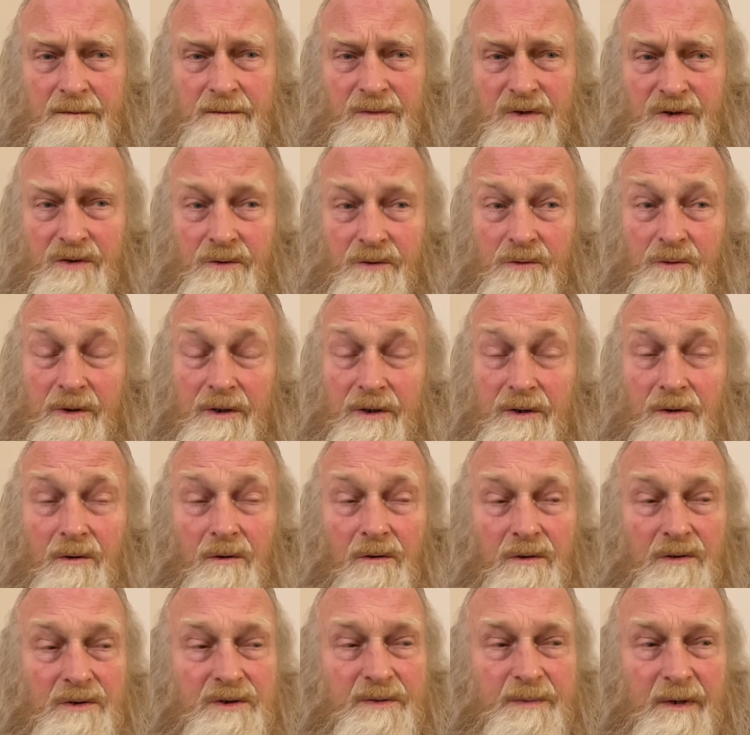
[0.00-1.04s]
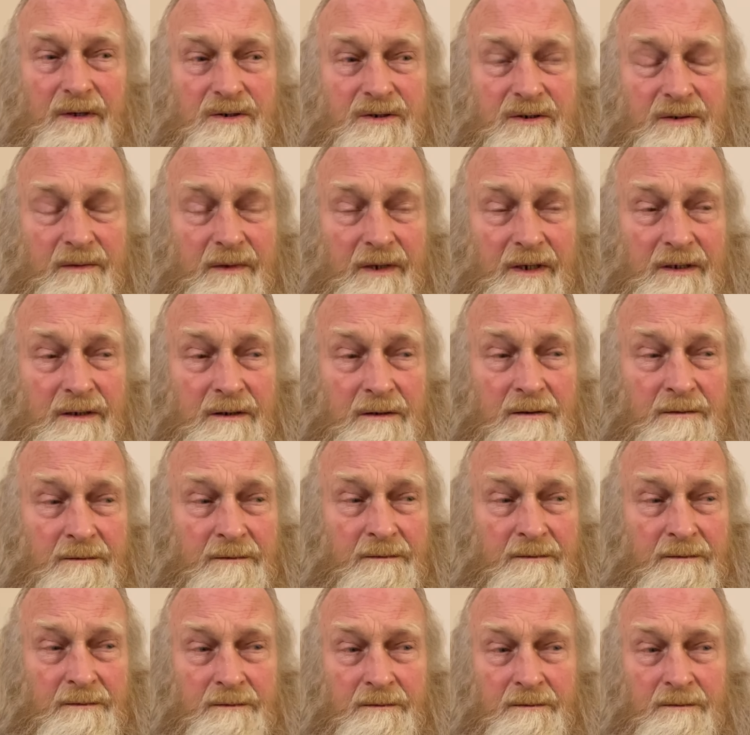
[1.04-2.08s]
you and yours possibly,
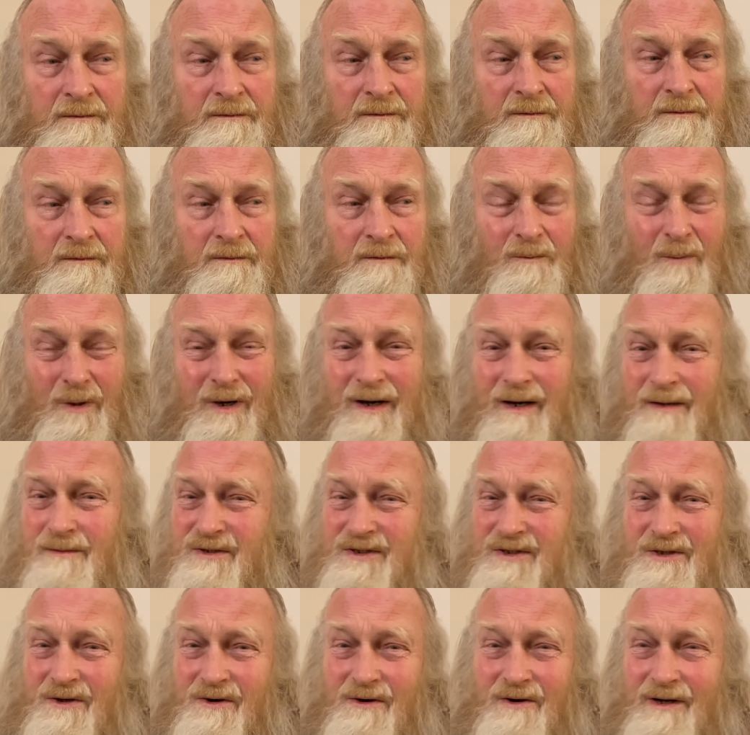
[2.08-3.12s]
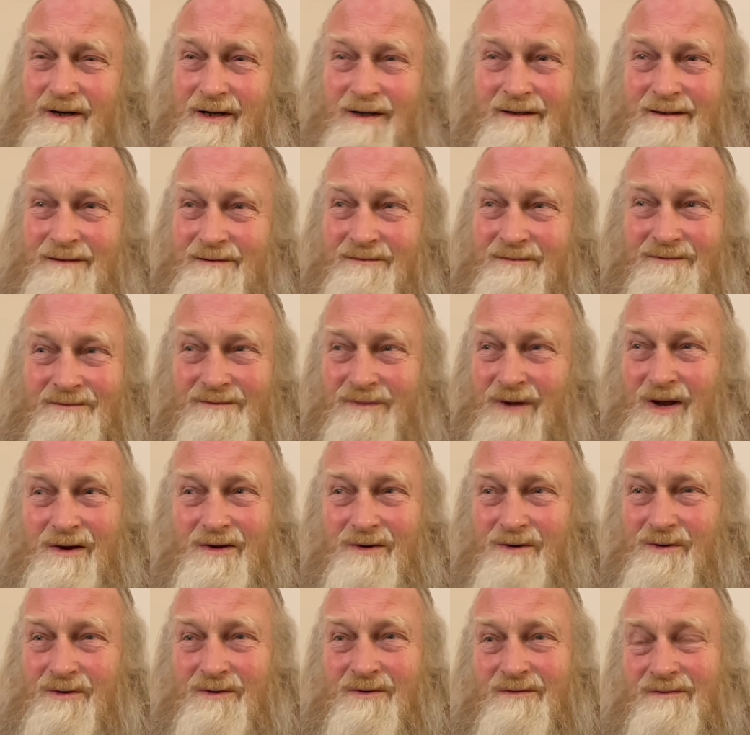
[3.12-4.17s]
well, I'm sorry,
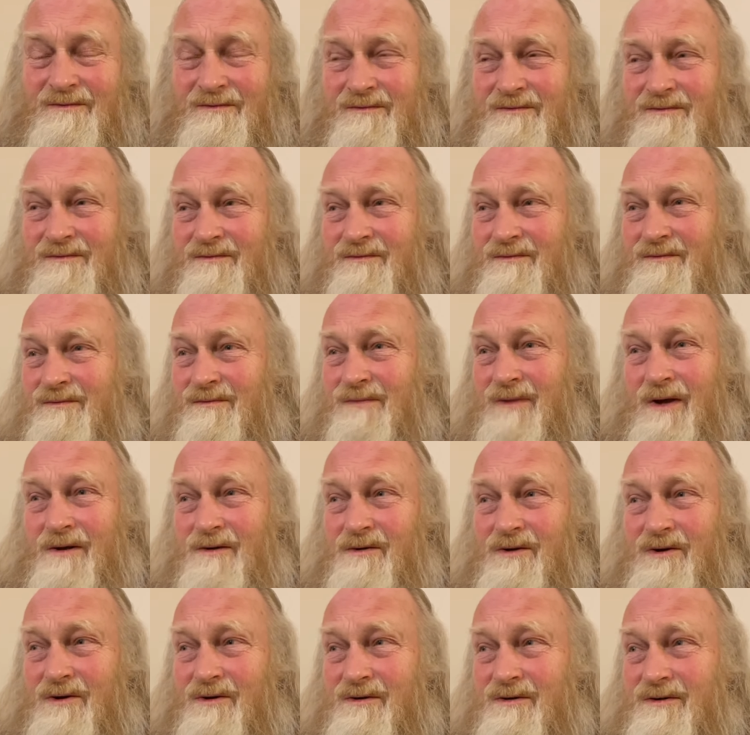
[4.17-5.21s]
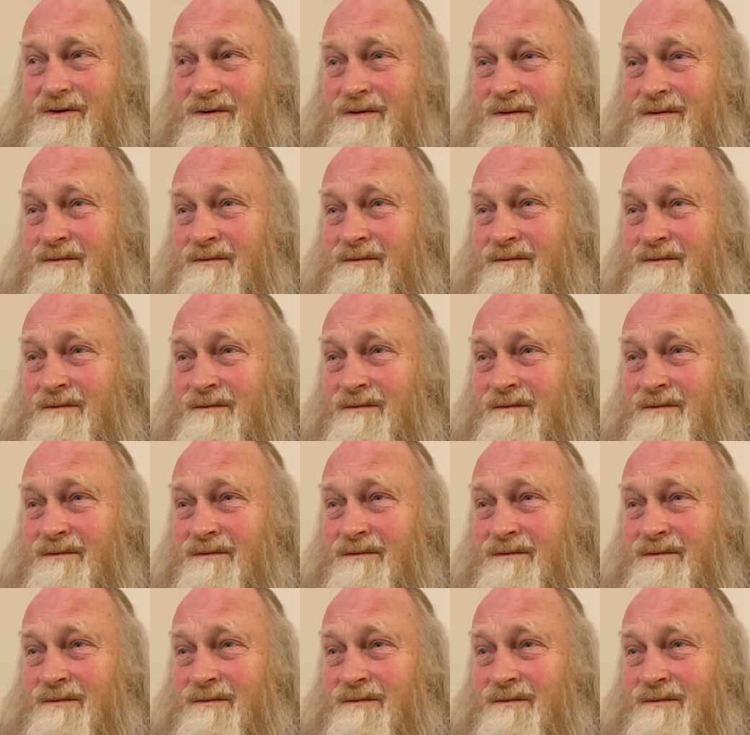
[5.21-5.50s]
no good.